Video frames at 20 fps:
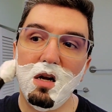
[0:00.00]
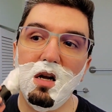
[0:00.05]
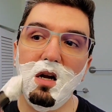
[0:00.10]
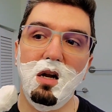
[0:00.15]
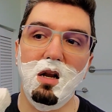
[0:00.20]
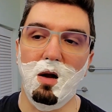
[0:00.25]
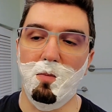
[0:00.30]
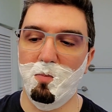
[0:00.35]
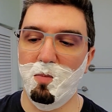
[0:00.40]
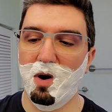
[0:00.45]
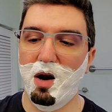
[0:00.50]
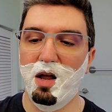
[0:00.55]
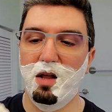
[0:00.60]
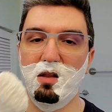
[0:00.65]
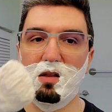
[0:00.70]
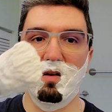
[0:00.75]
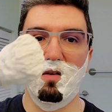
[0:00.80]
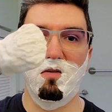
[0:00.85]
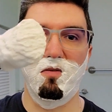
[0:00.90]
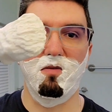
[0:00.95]
And yeah,
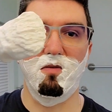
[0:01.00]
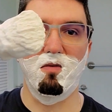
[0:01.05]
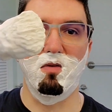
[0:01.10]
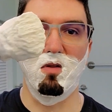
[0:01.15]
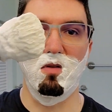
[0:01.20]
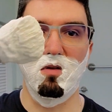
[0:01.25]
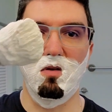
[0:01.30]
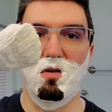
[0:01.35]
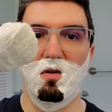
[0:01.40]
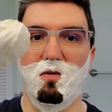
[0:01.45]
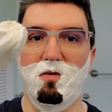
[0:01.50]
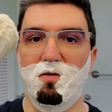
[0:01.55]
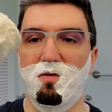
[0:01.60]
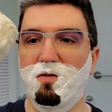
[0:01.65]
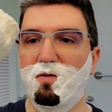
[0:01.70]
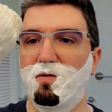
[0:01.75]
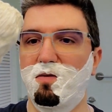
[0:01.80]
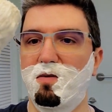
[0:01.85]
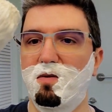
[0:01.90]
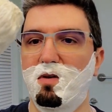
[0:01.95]
plenty of
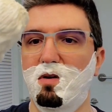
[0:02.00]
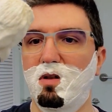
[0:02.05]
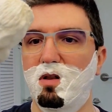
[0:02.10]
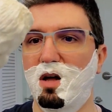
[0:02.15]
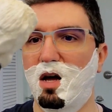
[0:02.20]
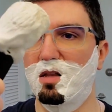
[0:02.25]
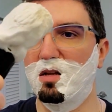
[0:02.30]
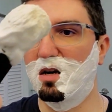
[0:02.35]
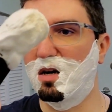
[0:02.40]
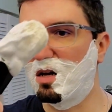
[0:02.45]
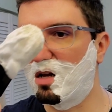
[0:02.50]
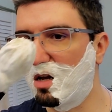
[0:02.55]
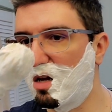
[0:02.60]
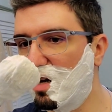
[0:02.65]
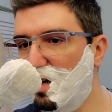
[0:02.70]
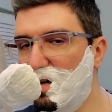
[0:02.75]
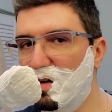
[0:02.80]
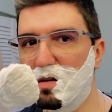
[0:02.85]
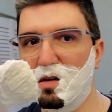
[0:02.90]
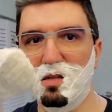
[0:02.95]
lather
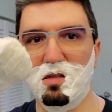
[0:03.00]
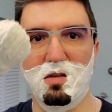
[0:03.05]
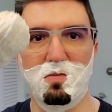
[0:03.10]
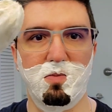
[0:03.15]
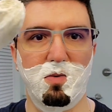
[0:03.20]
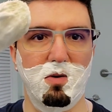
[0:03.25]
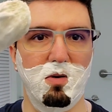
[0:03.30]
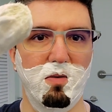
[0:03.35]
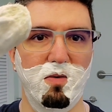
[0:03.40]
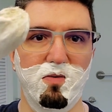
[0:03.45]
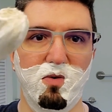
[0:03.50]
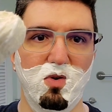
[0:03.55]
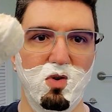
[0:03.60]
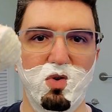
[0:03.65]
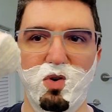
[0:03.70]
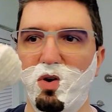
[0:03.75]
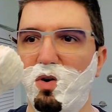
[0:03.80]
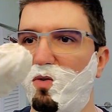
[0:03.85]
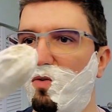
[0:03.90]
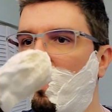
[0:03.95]
here. This is probably for 3 or